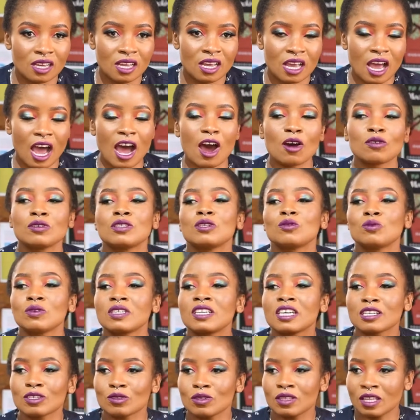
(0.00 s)
How did we
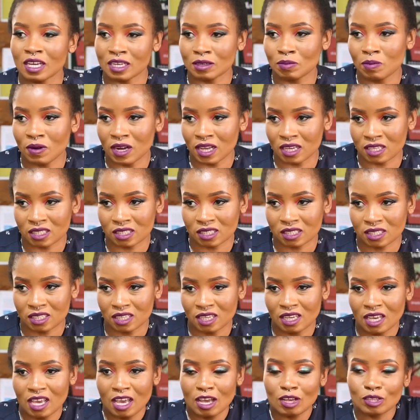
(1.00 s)
get to that place?
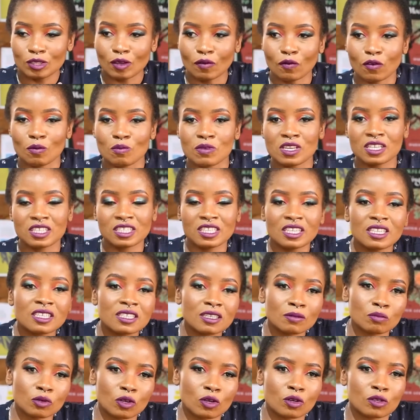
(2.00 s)
So for me,
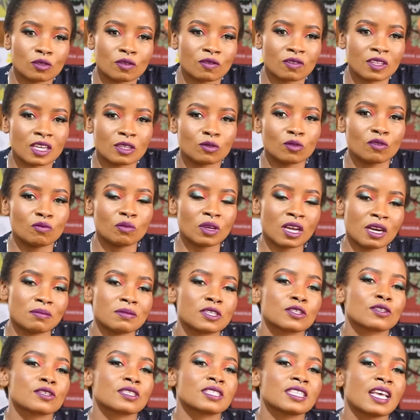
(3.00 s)
children, because of that, we've become
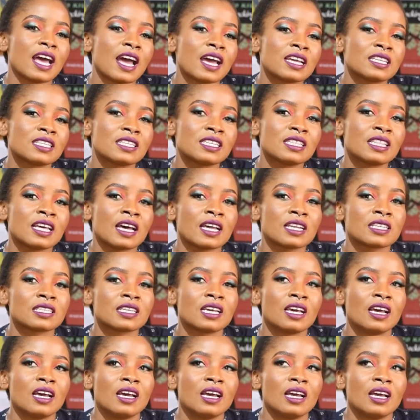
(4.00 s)
a society that
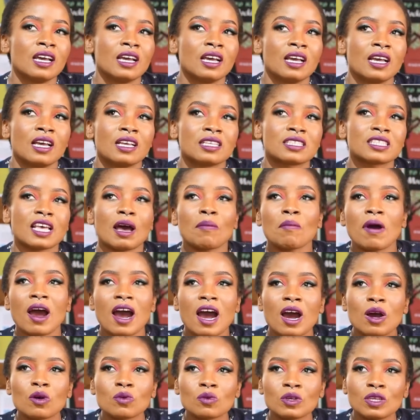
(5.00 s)

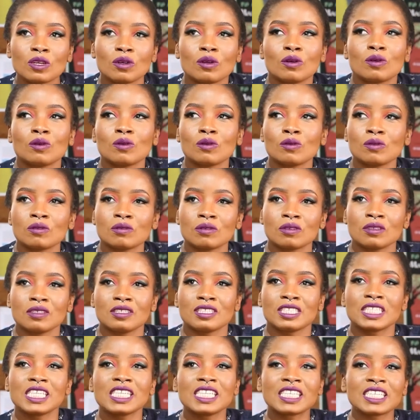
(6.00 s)
somehow we know
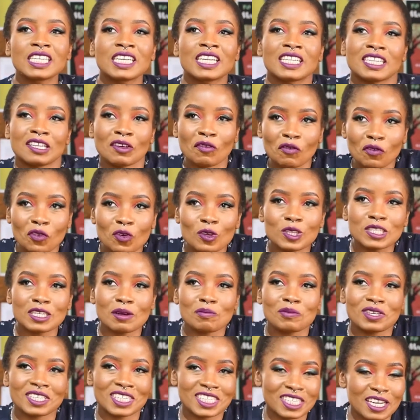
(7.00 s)
children are the future,
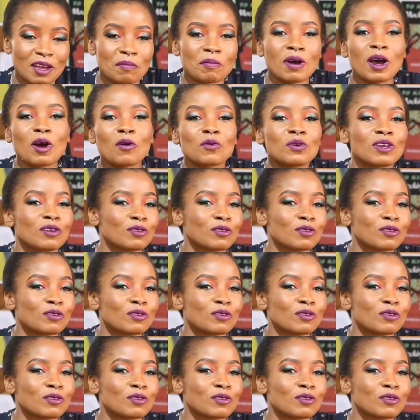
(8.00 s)
but somehow we are